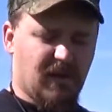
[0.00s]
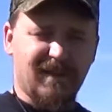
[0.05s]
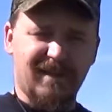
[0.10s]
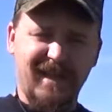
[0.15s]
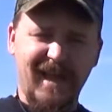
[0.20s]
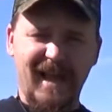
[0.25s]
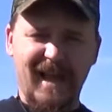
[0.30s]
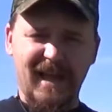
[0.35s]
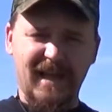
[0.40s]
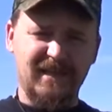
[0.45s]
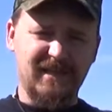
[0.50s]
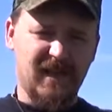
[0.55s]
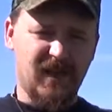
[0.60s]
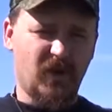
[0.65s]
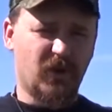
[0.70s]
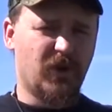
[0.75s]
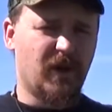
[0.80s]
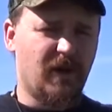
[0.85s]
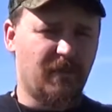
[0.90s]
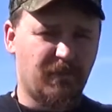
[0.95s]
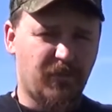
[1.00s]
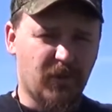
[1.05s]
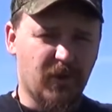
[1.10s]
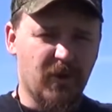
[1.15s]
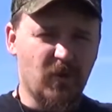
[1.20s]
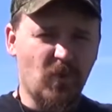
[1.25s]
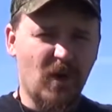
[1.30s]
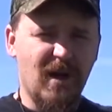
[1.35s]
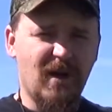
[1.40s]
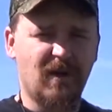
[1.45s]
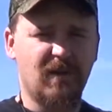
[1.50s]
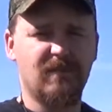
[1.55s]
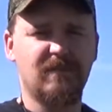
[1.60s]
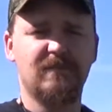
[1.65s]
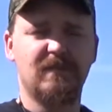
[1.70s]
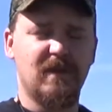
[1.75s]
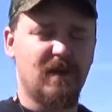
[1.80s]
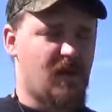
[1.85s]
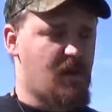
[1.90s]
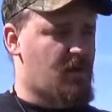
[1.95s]
The edge held up pretty well.
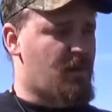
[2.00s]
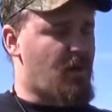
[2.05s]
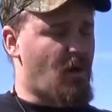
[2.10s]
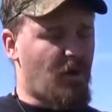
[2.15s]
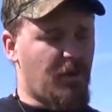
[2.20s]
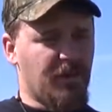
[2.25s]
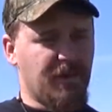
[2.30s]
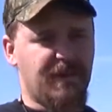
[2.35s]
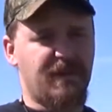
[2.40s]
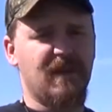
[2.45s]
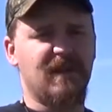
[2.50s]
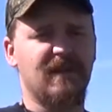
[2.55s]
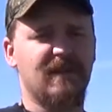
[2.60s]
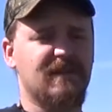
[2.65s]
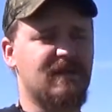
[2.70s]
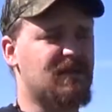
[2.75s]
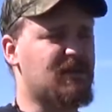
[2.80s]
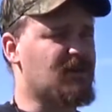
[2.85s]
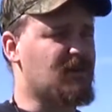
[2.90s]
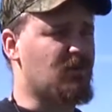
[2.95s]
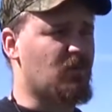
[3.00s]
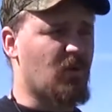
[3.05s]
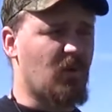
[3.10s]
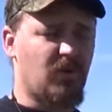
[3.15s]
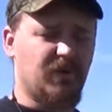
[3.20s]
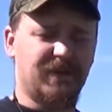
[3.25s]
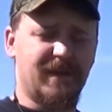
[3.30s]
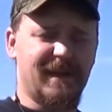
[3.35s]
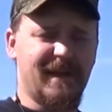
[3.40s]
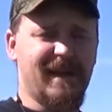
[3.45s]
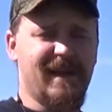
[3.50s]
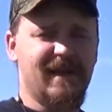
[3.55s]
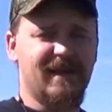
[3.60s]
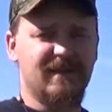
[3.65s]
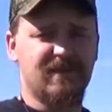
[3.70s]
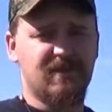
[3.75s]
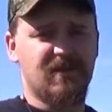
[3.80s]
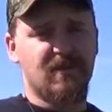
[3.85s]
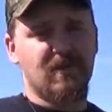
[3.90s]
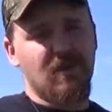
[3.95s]
The only thing that rolled the edge